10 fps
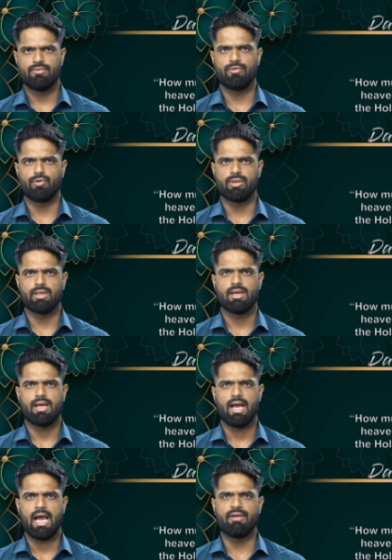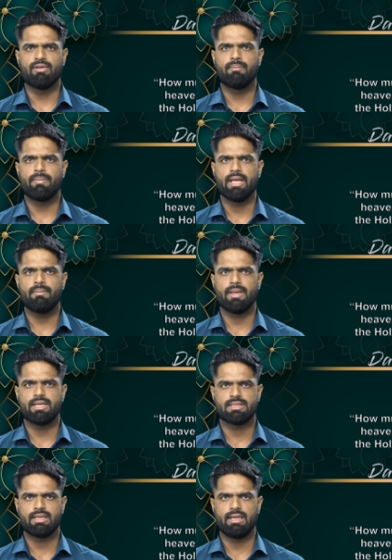Fruit. I will pray
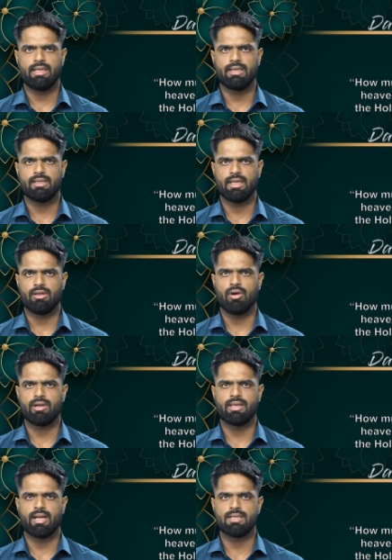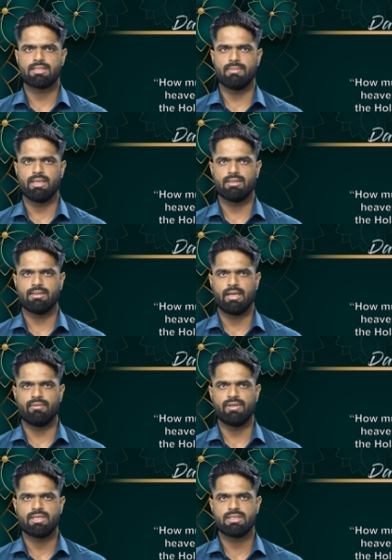patiently till God grants me that
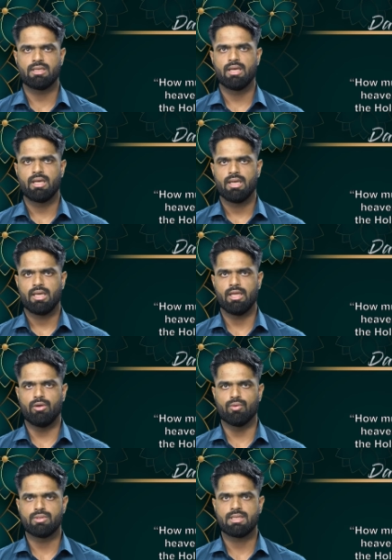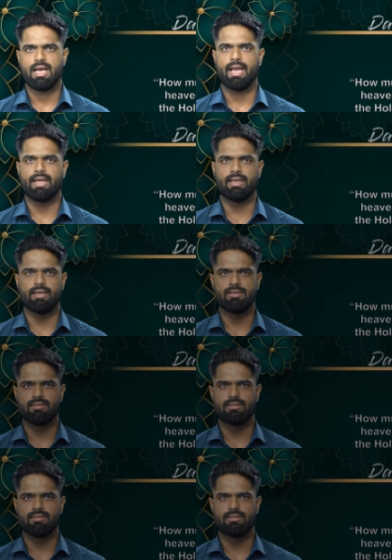which He knows I need.